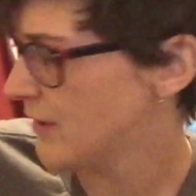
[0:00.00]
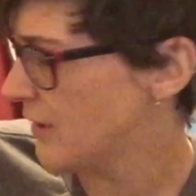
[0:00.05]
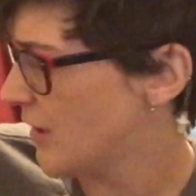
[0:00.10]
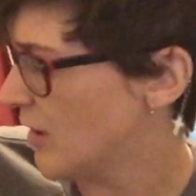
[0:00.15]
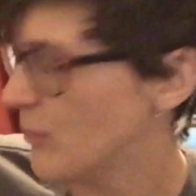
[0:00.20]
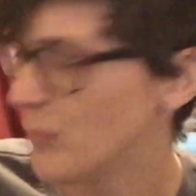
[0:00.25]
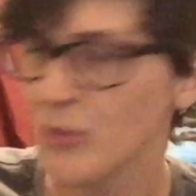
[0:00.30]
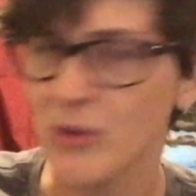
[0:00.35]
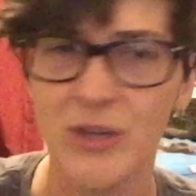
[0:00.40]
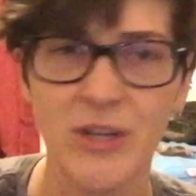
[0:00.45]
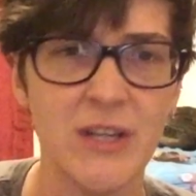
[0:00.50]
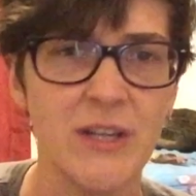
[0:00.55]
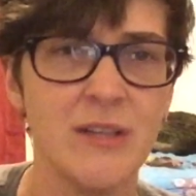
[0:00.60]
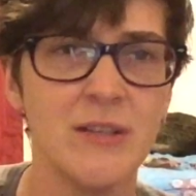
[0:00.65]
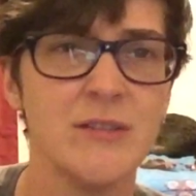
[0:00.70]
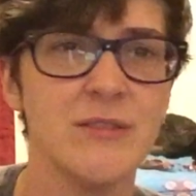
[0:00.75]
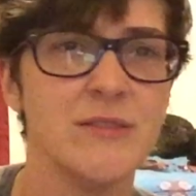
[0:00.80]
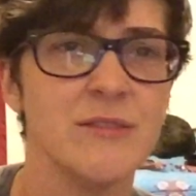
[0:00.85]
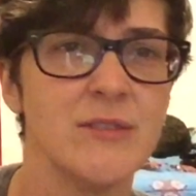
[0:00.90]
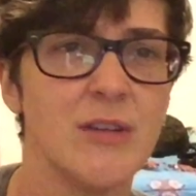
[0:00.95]
and I'll plug
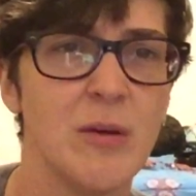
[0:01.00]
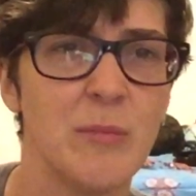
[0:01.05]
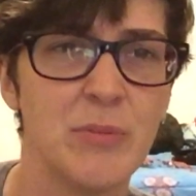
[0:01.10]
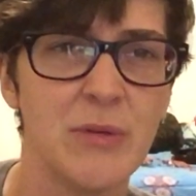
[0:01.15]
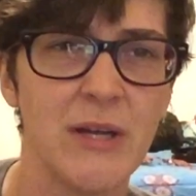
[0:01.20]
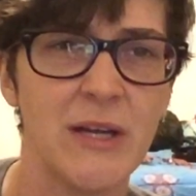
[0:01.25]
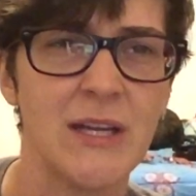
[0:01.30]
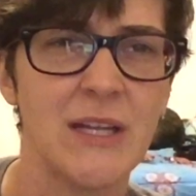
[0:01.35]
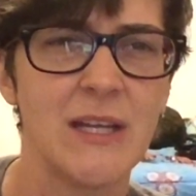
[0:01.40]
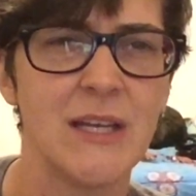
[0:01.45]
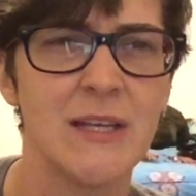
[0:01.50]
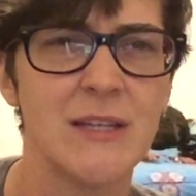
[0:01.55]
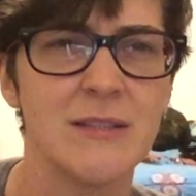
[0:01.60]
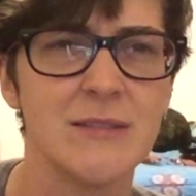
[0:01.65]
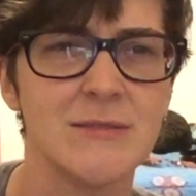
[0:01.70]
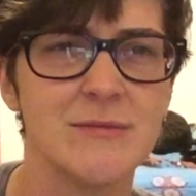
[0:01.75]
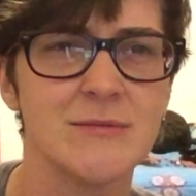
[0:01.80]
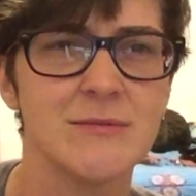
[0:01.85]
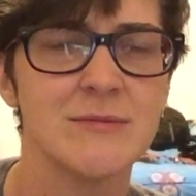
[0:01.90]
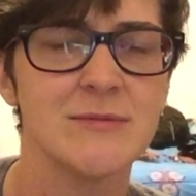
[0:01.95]
it
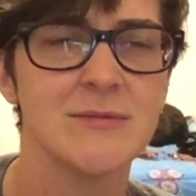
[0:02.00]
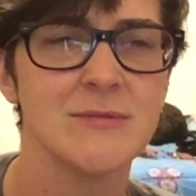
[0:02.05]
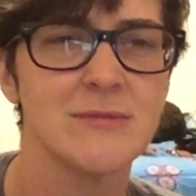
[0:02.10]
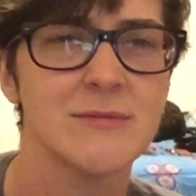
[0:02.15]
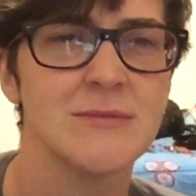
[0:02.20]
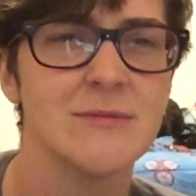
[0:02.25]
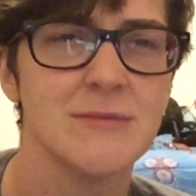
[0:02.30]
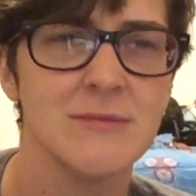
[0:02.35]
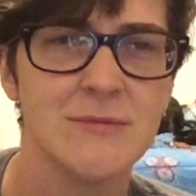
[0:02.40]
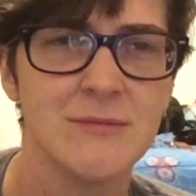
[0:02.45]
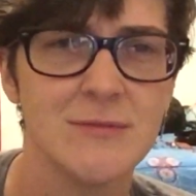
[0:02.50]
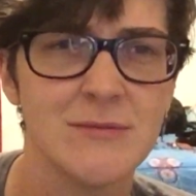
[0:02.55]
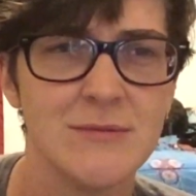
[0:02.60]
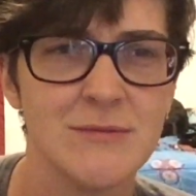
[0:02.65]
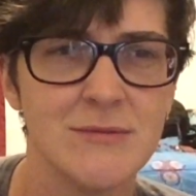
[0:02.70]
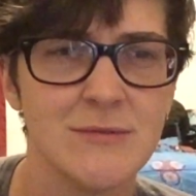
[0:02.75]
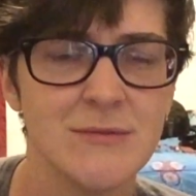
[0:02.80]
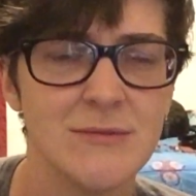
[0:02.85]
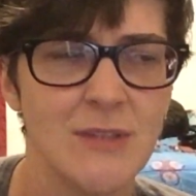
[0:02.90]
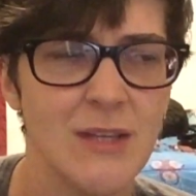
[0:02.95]
in.
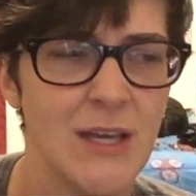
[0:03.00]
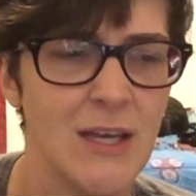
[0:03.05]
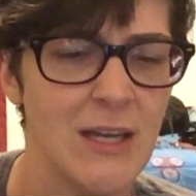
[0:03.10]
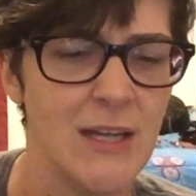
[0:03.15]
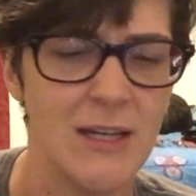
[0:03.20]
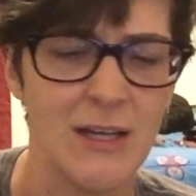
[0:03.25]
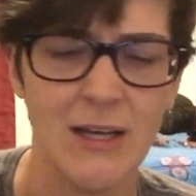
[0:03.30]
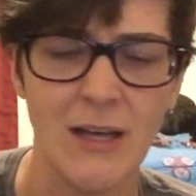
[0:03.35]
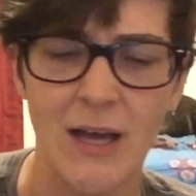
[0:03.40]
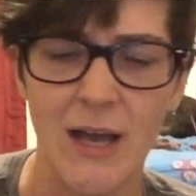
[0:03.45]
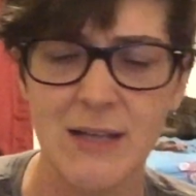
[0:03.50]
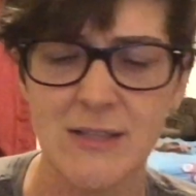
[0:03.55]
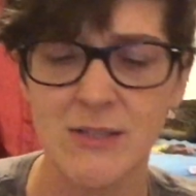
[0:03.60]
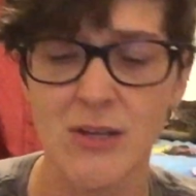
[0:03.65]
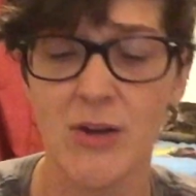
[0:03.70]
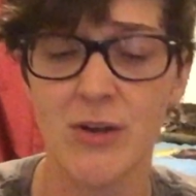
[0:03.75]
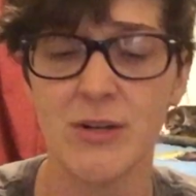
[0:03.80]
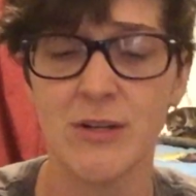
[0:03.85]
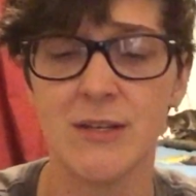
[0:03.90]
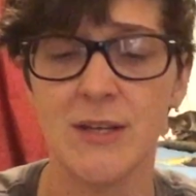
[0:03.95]
And I
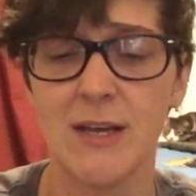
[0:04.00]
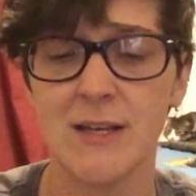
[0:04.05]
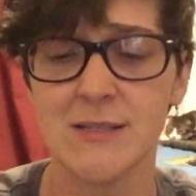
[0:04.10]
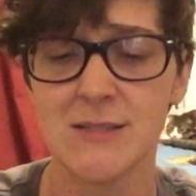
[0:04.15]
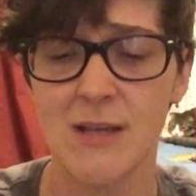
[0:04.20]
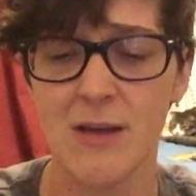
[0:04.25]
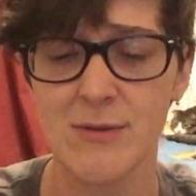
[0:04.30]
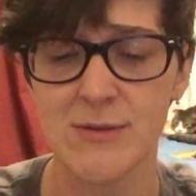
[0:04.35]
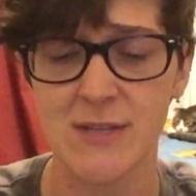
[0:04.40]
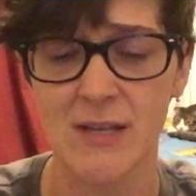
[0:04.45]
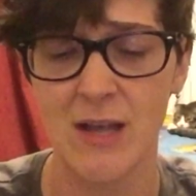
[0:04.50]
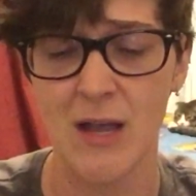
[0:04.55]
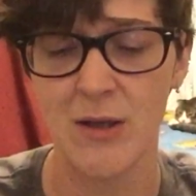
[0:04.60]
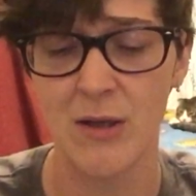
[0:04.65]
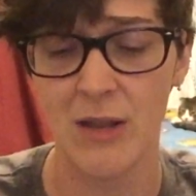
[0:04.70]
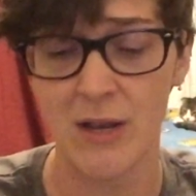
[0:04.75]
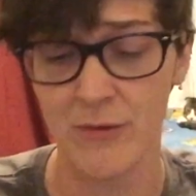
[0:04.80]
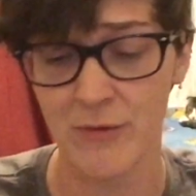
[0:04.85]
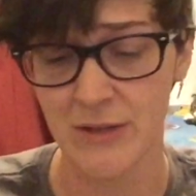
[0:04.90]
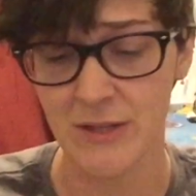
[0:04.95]
was like,
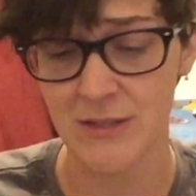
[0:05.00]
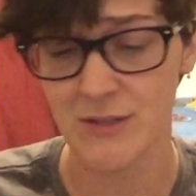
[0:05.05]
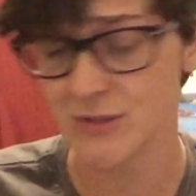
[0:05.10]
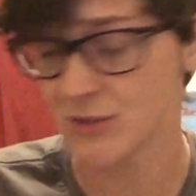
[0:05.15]
I gotta read the